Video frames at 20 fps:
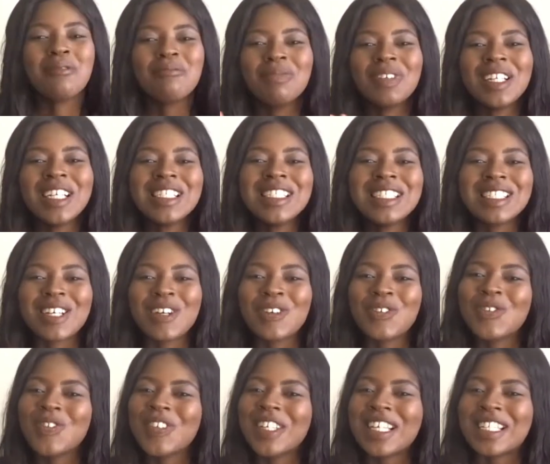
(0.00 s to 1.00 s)
Please
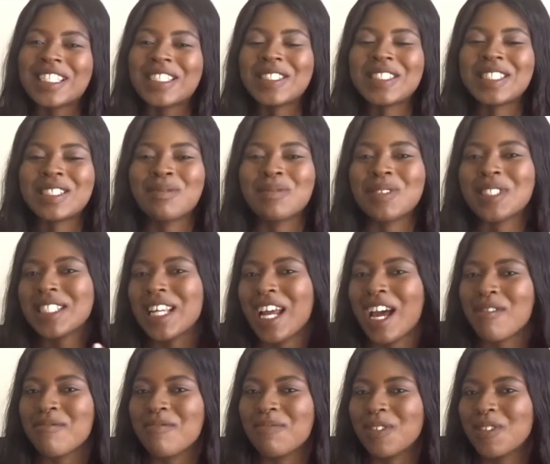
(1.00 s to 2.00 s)
don't forget to
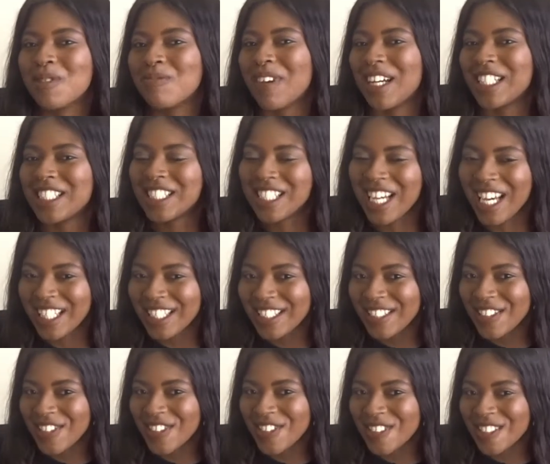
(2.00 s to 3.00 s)
subscribe to my
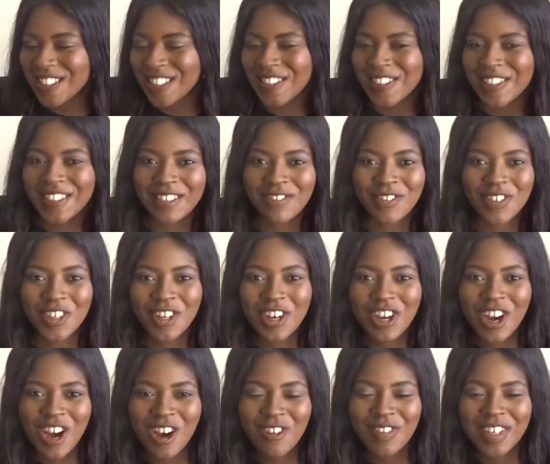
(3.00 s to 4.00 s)
channel. Also leave a
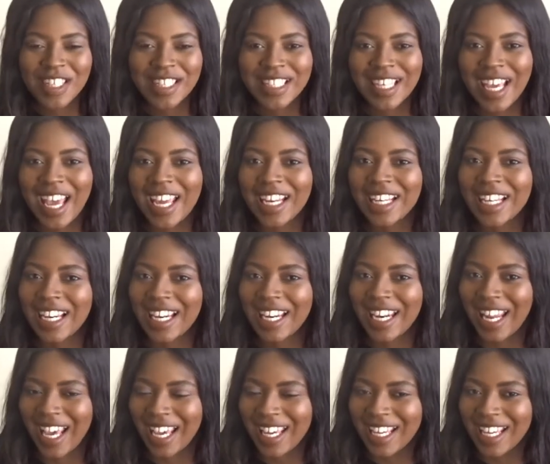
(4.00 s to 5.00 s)
comment and
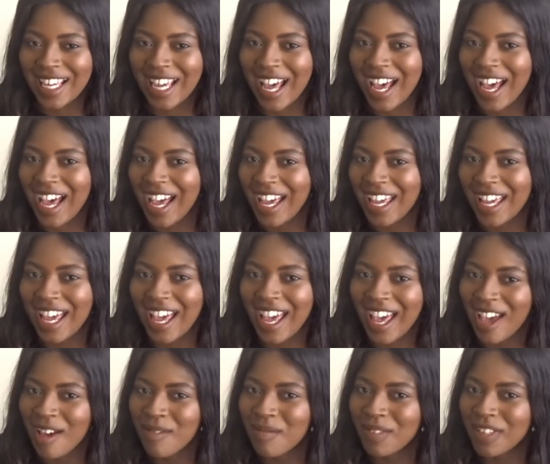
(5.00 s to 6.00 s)
like. I
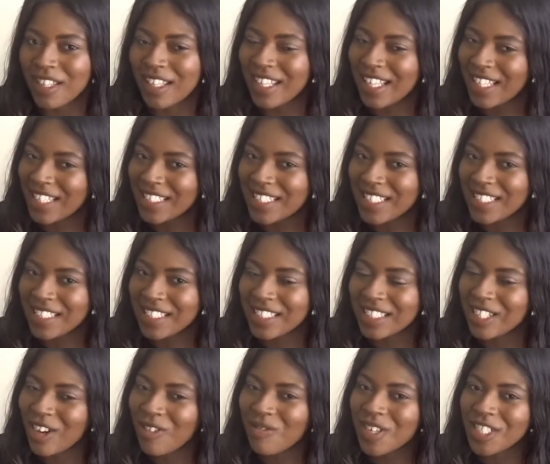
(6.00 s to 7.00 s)
am getting
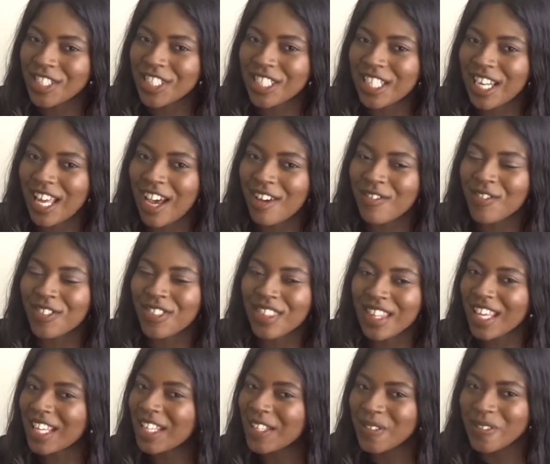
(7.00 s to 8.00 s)
so much love.
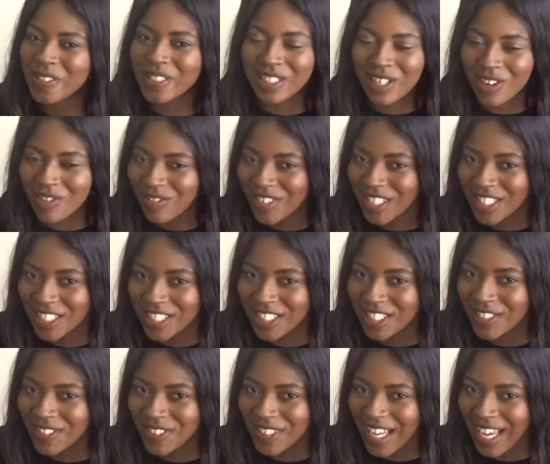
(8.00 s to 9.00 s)
Thank you so much,
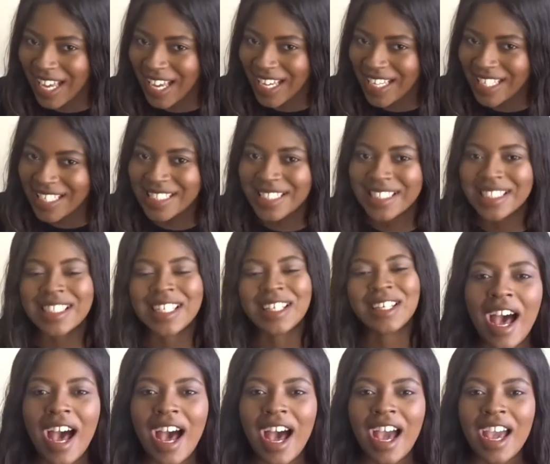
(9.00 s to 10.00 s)
you guys.
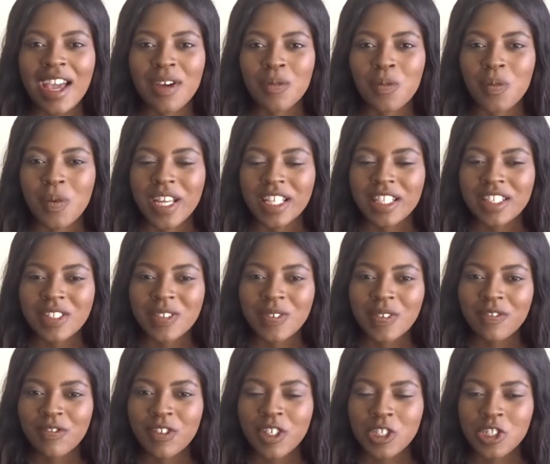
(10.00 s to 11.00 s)
I went to
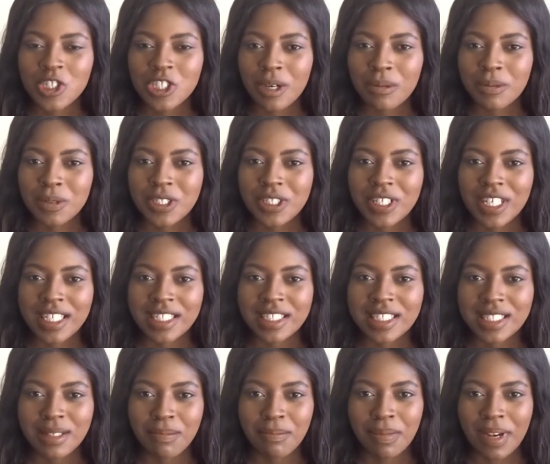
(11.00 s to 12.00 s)
a few shops to get
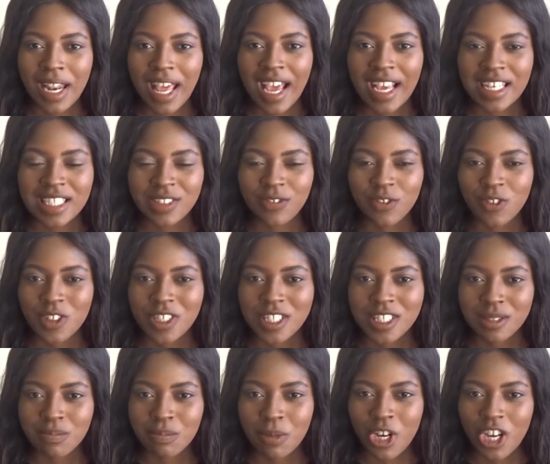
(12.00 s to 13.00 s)
supplies for
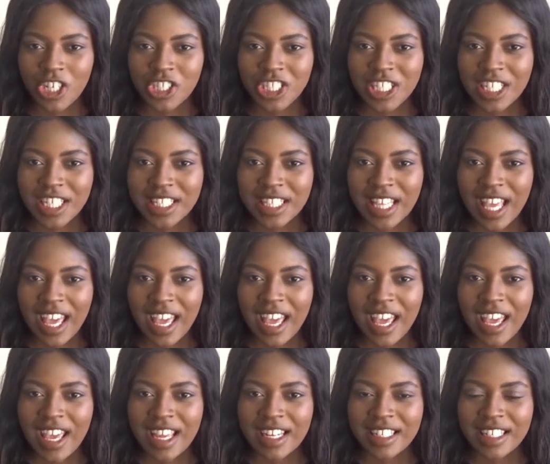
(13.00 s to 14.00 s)
this project
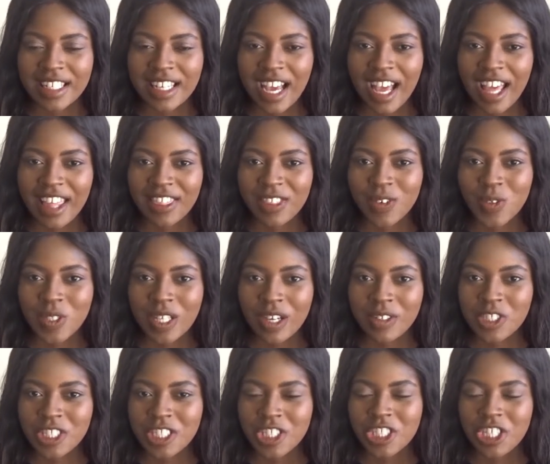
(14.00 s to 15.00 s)
and I thought
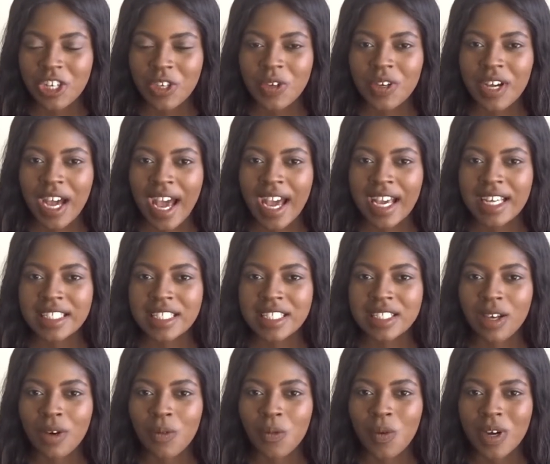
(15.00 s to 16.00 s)
I'll just show you guys
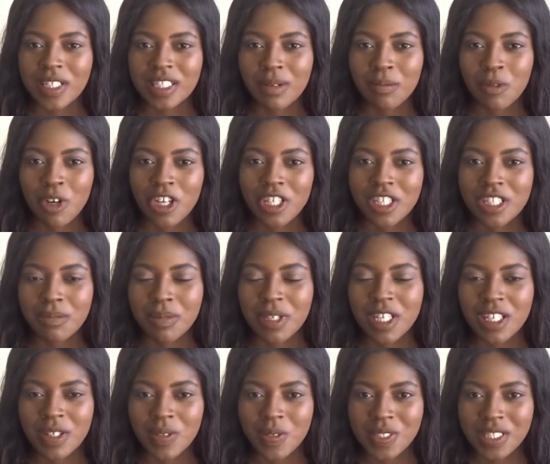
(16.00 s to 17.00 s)
what I'm going to be
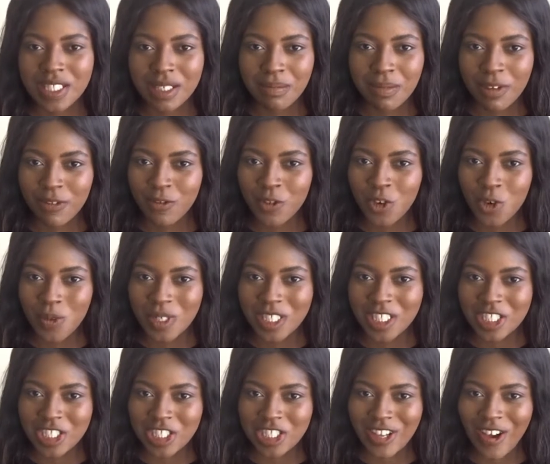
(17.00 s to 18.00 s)
using before we
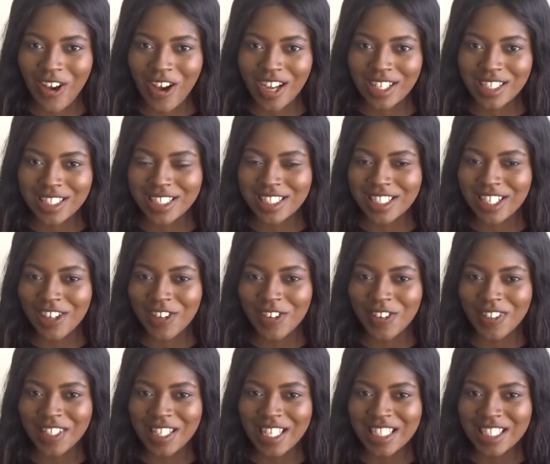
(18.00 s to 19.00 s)
start.
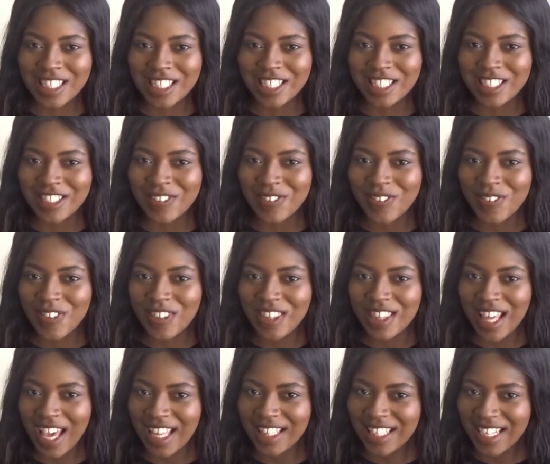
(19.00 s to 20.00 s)
So let's do
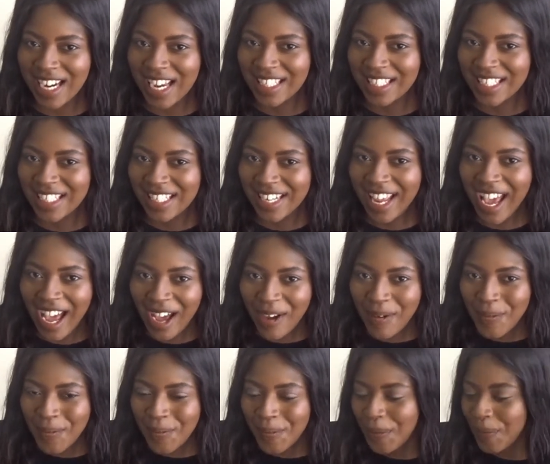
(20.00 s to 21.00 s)
that right
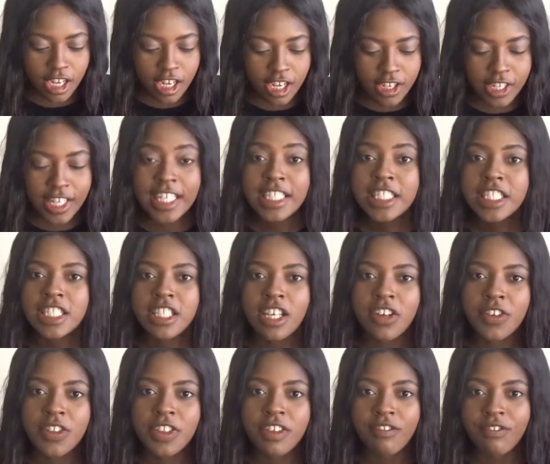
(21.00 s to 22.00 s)
now. Okay,
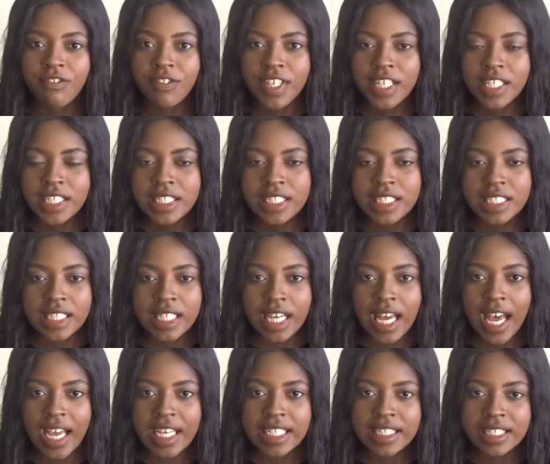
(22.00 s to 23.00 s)
so the first
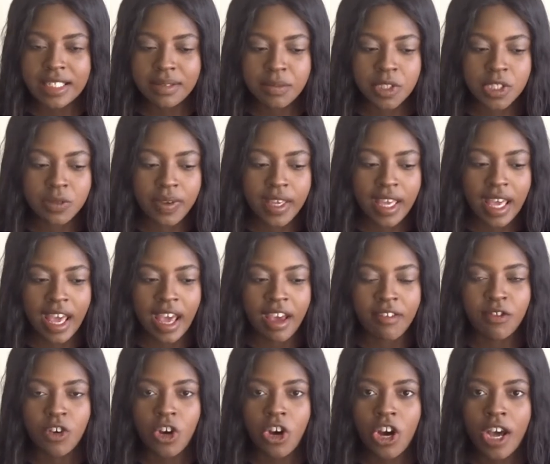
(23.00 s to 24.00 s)
items we
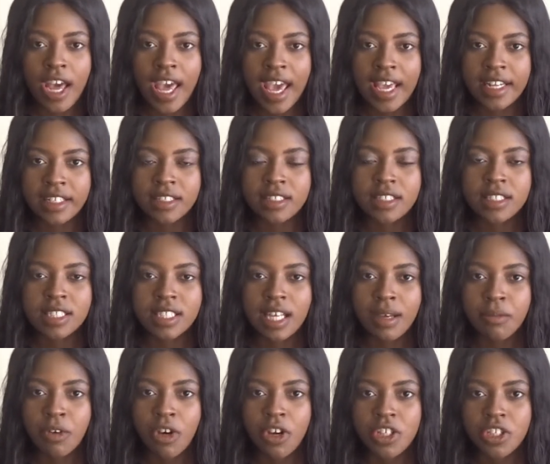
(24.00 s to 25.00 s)
have are handles.
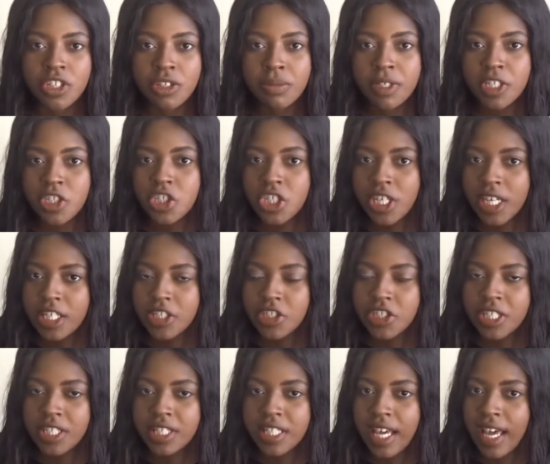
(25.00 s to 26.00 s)
I'm going to be
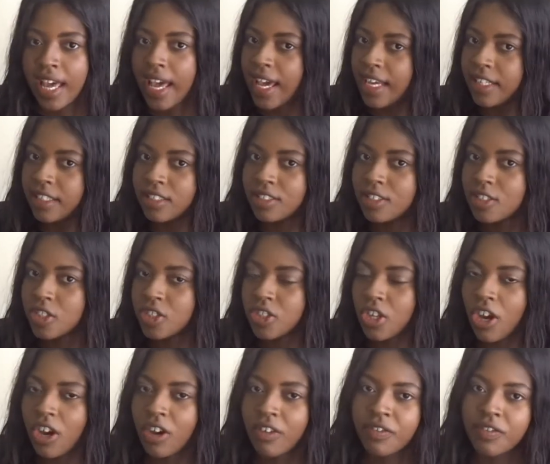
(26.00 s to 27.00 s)
changing the handles
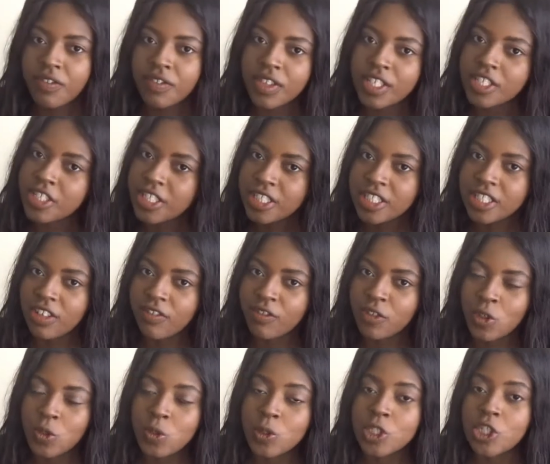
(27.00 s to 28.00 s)
of the chest of
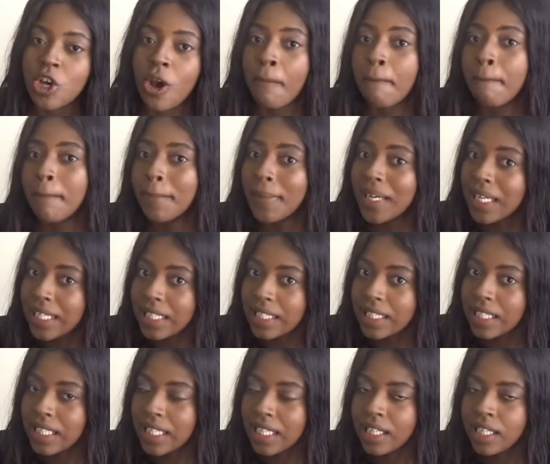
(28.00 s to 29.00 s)
drawers
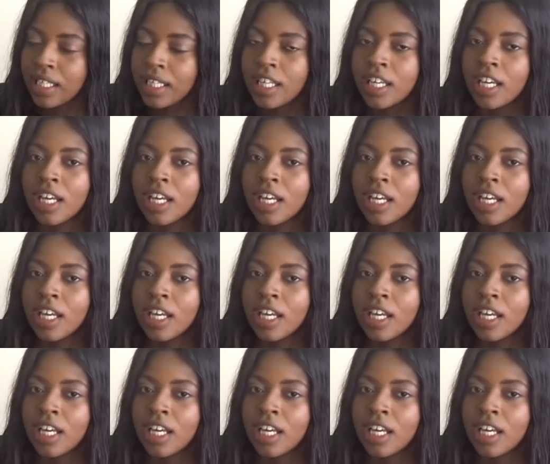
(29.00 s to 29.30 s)
completely.